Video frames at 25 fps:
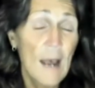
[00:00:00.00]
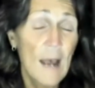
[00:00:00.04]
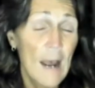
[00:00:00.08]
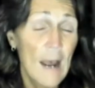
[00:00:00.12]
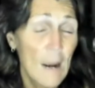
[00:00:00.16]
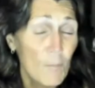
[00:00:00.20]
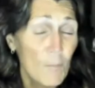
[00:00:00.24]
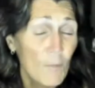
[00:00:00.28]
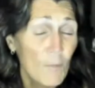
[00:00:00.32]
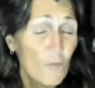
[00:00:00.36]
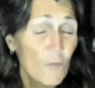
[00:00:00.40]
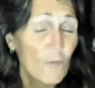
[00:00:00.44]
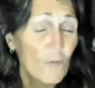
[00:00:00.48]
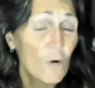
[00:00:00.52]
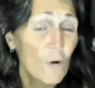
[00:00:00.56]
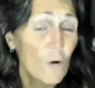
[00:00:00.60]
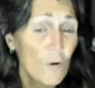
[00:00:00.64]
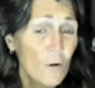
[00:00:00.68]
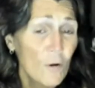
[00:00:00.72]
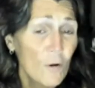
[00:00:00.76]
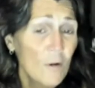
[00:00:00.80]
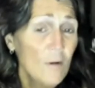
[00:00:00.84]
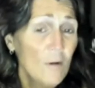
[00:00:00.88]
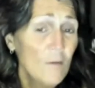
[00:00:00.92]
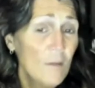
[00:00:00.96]
I
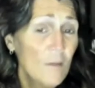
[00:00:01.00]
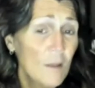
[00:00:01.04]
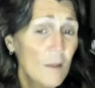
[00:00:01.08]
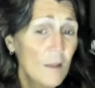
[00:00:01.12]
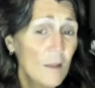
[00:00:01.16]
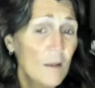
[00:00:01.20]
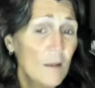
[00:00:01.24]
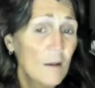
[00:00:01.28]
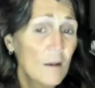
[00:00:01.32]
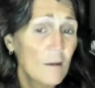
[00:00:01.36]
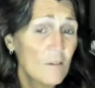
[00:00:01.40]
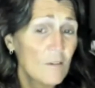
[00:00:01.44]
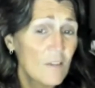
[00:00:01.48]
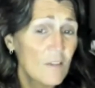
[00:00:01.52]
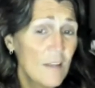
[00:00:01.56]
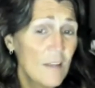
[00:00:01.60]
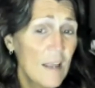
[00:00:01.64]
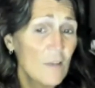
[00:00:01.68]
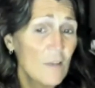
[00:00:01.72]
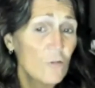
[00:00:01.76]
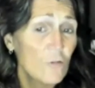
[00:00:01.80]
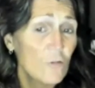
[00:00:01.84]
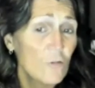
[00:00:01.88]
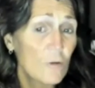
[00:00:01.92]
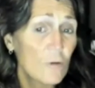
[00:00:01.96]
prefer the
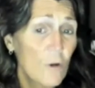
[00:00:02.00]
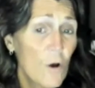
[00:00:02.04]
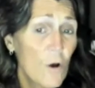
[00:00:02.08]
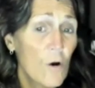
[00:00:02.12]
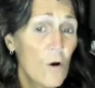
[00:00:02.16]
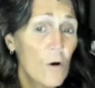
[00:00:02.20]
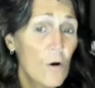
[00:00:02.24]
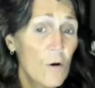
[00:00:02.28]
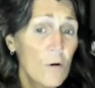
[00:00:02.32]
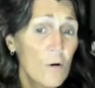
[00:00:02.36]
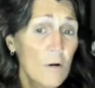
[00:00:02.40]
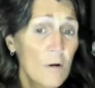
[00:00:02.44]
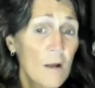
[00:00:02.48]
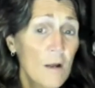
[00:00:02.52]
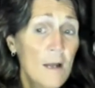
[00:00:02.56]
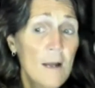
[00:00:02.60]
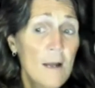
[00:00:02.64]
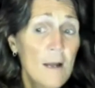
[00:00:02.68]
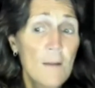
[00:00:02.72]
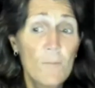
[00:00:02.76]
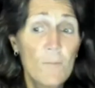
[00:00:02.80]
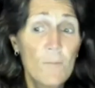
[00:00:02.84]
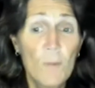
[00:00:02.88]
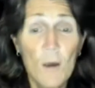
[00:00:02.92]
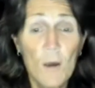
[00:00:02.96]
schedule a call
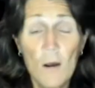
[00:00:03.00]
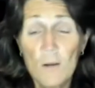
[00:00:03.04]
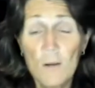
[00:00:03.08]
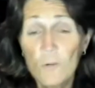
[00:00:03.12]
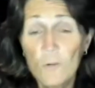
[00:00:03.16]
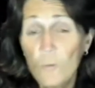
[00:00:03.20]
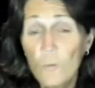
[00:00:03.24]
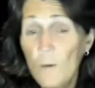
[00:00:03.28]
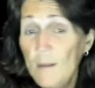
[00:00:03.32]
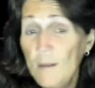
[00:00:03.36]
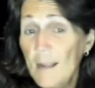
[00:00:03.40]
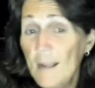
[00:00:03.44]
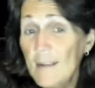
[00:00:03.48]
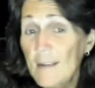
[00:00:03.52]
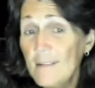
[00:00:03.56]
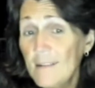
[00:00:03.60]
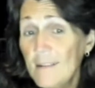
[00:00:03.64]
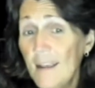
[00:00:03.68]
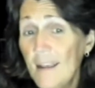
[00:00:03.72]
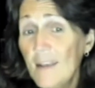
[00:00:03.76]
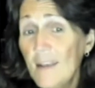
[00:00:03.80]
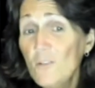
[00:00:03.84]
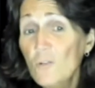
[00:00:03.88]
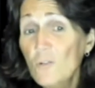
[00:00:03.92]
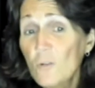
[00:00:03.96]
because when they
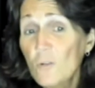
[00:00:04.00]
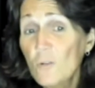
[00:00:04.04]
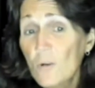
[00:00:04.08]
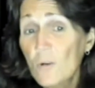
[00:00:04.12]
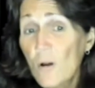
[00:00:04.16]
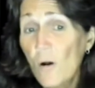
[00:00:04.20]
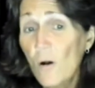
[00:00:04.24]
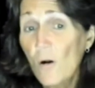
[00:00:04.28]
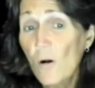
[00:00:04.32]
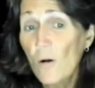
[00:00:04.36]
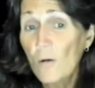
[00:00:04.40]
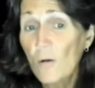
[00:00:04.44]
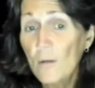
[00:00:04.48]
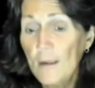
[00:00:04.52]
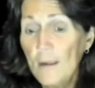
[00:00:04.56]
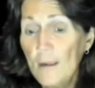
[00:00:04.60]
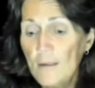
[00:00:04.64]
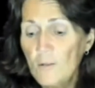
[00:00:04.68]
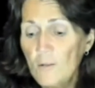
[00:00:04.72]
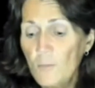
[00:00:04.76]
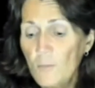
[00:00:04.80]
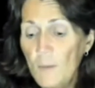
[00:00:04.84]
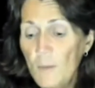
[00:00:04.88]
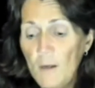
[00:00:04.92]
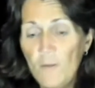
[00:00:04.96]
schedule a call and
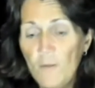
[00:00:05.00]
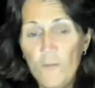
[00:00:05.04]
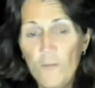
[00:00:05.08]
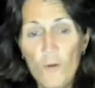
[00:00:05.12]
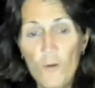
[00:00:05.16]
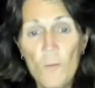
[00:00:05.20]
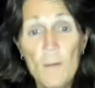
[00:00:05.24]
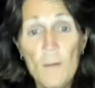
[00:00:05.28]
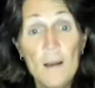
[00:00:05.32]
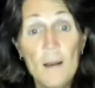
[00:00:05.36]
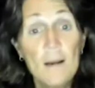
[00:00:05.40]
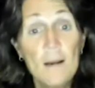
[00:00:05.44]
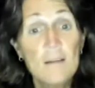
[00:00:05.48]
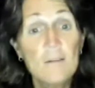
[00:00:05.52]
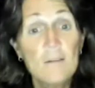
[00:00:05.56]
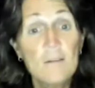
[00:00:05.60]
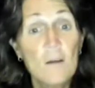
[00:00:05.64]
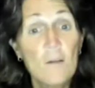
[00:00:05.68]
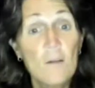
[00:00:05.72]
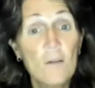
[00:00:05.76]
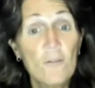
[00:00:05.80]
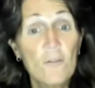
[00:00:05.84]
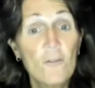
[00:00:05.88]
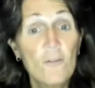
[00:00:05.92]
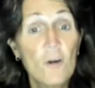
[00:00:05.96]
spend a few minutes
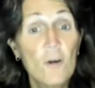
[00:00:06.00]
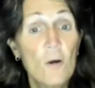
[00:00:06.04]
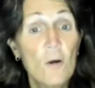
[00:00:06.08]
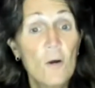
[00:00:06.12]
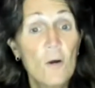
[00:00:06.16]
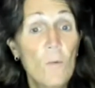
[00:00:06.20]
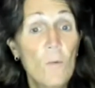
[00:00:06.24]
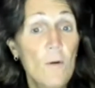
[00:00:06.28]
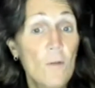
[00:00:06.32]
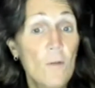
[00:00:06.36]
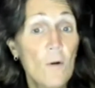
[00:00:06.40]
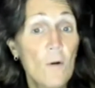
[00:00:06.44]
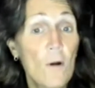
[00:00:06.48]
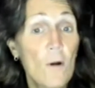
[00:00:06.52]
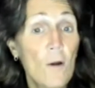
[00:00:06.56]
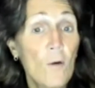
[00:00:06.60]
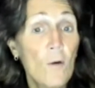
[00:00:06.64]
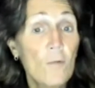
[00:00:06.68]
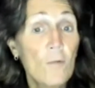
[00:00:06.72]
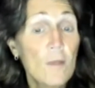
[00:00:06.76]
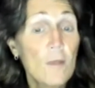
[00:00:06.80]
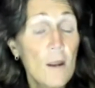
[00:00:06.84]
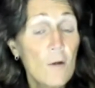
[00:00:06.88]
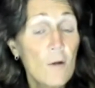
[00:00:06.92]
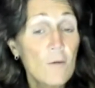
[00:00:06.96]
on the phone with our
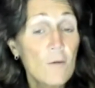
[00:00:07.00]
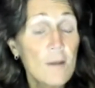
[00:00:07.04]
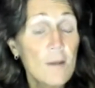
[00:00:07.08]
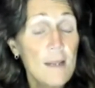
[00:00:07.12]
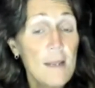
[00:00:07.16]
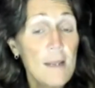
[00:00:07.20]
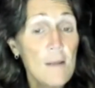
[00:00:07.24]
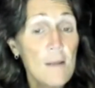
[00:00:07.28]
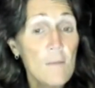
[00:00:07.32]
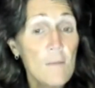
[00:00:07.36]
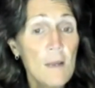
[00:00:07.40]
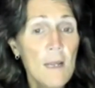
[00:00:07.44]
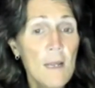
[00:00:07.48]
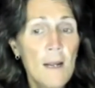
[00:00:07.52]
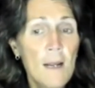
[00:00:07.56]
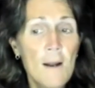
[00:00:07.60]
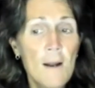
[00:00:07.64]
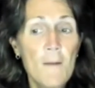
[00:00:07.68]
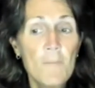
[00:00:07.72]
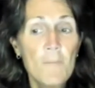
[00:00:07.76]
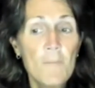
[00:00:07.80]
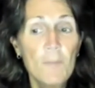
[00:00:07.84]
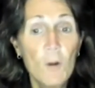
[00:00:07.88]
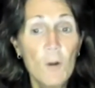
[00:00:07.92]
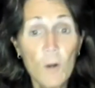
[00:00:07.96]
healthcare team,
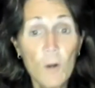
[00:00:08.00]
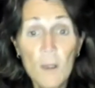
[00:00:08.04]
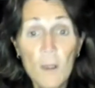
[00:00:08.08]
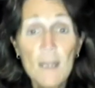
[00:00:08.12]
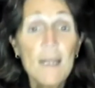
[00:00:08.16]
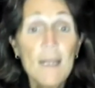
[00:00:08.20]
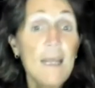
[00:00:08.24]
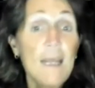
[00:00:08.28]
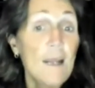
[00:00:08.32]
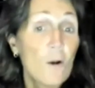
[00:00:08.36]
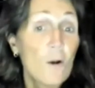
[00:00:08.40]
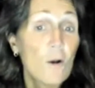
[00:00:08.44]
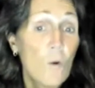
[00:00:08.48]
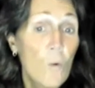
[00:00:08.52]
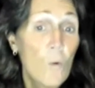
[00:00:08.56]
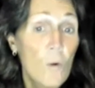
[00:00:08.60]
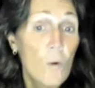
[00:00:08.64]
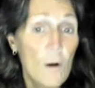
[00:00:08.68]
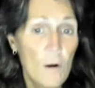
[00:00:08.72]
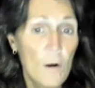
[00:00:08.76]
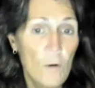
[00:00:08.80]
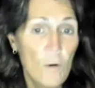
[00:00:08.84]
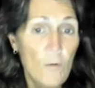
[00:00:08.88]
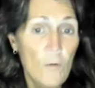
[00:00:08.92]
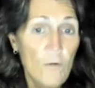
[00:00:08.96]
they're going to get a
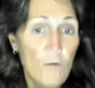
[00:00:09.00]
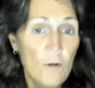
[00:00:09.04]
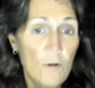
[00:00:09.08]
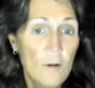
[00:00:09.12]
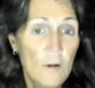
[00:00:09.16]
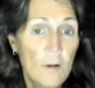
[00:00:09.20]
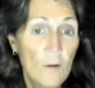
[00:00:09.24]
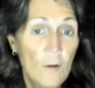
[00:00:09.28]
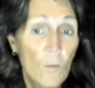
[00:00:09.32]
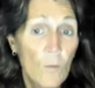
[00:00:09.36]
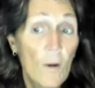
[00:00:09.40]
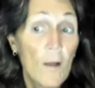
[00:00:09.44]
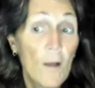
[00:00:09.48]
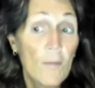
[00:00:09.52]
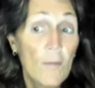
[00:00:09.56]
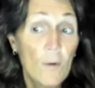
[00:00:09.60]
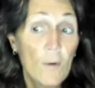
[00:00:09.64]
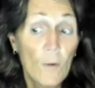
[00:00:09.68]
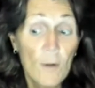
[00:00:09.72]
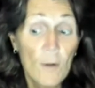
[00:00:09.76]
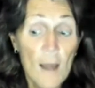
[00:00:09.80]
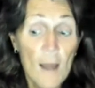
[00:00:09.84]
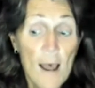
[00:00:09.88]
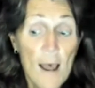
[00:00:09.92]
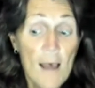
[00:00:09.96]
quote while
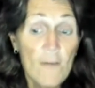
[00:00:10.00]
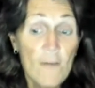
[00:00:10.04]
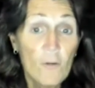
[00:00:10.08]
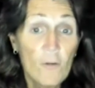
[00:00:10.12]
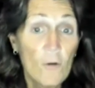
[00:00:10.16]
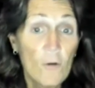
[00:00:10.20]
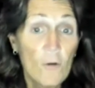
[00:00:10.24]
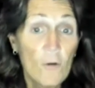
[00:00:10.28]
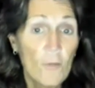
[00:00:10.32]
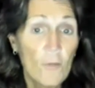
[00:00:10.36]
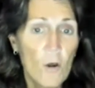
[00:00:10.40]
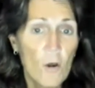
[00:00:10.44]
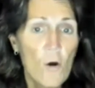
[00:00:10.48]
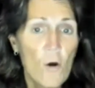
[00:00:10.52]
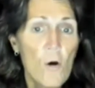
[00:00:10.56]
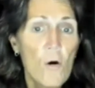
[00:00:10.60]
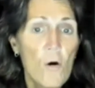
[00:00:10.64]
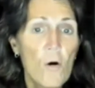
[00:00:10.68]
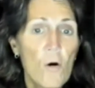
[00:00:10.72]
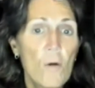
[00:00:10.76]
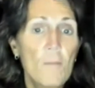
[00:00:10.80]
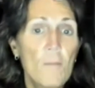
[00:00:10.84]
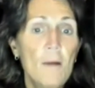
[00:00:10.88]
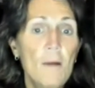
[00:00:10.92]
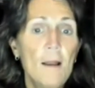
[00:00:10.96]
they're live on the
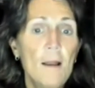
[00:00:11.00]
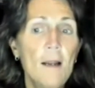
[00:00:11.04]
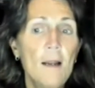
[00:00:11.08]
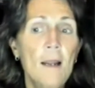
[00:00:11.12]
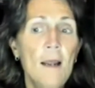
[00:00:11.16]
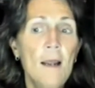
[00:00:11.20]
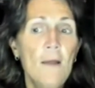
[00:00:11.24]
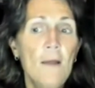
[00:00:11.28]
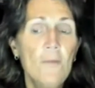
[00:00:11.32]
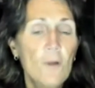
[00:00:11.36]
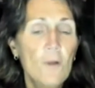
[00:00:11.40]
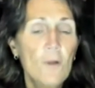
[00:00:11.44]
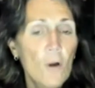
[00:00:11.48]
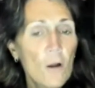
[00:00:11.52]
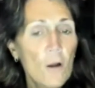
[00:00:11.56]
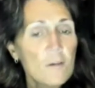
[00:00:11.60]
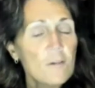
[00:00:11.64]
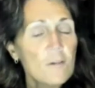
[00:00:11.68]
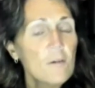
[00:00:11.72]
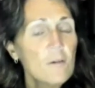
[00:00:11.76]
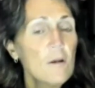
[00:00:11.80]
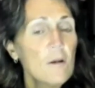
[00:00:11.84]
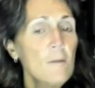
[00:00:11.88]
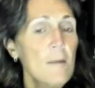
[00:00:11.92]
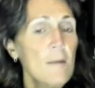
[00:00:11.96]
call, but they're
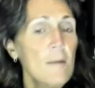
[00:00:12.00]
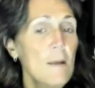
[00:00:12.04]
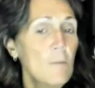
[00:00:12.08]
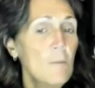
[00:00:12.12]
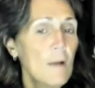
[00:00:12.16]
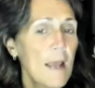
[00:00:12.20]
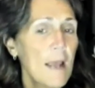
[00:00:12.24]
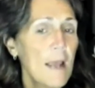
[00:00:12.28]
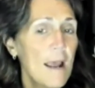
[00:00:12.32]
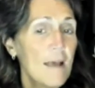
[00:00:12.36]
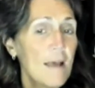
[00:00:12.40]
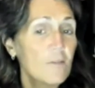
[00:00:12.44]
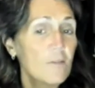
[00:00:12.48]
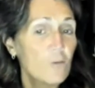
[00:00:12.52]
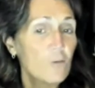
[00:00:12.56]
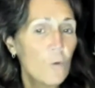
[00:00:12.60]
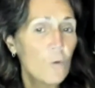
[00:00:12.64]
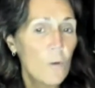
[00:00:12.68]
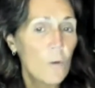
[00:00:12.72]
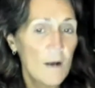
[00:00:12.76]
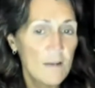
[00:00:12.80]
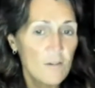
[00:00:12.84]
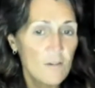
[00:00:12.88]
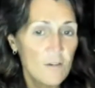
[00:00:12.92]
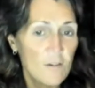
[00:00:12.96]
also going to be able to ask
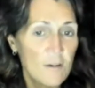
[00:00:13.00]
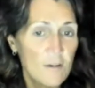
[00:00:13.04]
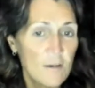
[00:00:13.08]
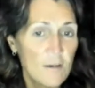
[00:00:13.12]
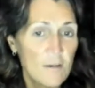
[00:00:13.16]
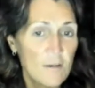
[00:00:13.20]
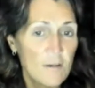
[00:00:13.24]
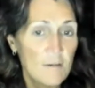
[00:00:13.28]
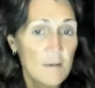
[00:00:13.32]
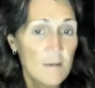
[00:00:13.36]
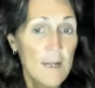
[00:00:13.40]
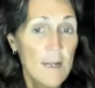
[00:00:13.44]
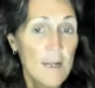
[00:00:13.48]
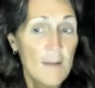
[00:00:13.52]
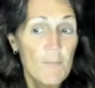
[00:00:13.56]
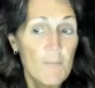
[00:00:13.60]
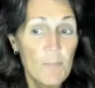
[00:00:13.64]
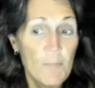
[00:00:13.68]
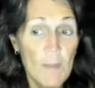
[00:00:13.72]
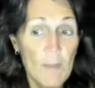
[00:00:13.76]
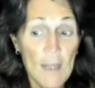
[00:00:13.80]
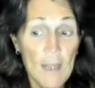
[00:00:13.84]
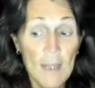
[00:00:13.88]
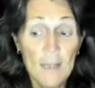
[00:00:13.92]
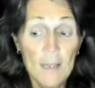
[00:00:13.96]
questions
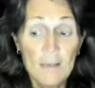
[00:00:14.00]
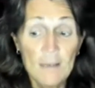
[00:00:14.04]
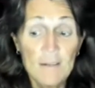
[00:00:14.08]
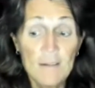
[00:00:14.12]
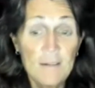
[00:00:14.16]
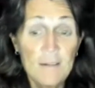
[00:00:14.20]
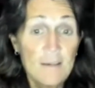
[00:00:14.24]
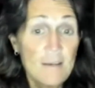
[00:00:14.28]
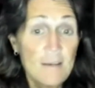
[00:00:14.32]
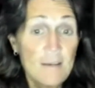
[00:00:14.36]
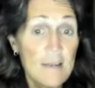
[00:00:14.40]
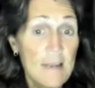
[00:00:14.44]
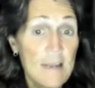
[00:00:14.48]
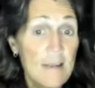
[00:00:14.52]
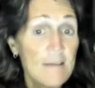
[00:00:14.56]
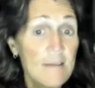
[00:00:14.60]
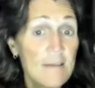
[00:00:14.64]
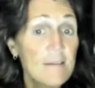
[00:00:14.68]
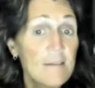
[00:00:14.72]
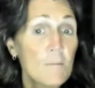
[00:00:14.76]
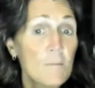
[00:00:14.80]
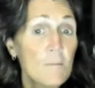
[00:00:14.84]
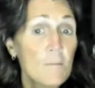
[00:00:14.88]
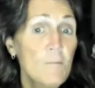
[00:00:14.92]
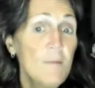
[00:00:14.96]
and see
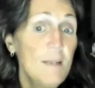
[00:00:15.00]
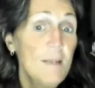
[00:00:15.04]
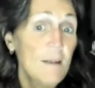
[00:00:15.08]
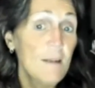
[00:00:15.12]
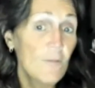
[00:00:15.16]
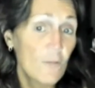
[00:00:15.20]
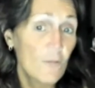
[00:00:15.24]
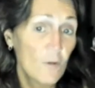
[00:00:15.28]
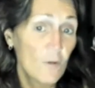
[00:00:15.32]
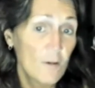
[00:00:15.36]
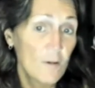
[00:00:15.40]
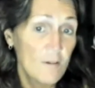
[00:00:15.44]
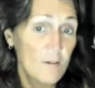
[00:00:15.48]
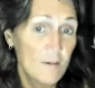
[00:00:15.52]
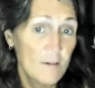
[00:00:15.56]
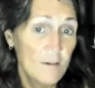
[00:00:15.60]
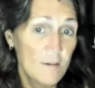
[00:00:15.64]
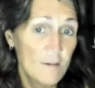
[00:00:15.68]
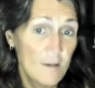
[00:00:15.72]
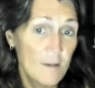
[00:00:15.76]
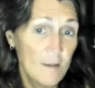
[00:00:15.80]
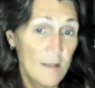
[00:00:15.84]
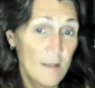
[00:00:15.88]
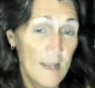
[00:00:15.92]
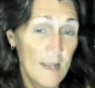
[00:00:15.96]
some differences
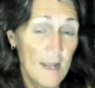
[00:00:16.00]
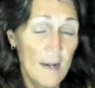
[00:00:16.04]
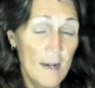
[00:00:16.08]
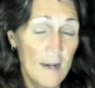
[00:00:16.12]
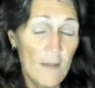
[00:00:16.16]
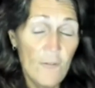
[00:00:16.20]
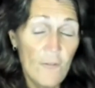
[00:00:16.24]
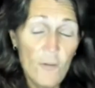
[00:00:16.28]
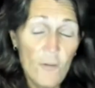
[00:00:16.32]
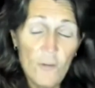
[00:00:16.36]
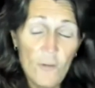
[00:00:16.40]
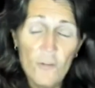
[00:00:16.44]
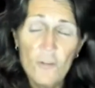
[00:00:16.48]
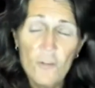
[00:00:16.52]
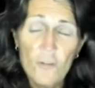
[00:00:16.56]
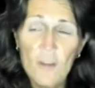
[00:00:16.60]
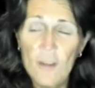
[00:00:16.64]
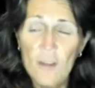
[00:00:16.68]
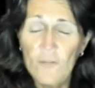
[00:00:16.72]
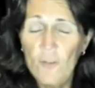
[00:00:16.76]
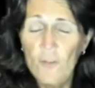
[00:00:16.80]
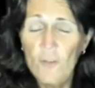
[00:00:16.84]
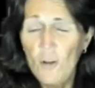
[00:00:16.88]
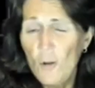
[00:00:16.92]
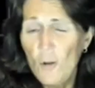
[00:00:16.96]
in that. If you
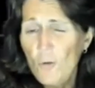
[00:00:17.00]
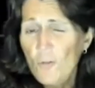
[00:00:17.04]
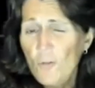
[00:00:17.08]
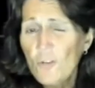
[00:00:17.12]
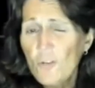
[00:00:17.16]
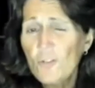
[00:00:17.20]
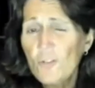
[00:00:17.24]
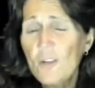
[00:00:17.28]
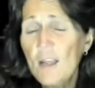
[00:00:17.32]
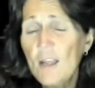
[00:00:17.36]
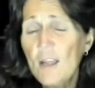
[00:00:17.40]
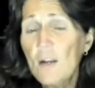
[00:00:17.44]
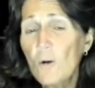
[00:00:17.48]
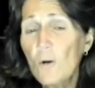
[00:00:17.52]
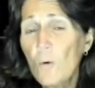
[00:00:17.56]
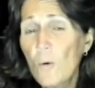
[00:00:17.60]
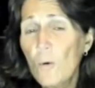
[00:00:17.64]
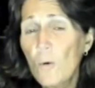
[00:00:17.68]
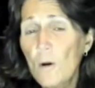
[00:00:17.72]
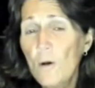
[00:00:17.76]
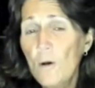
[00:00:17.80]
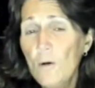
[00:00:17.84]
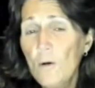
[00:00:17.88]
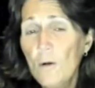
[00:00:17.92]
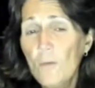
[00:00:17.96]
do just get a
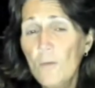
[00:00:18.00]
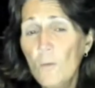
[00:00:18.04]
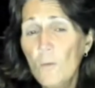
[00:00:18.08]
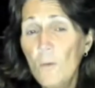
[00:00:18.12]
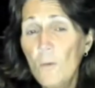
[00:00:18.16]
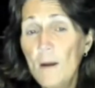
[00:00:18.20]
quote on the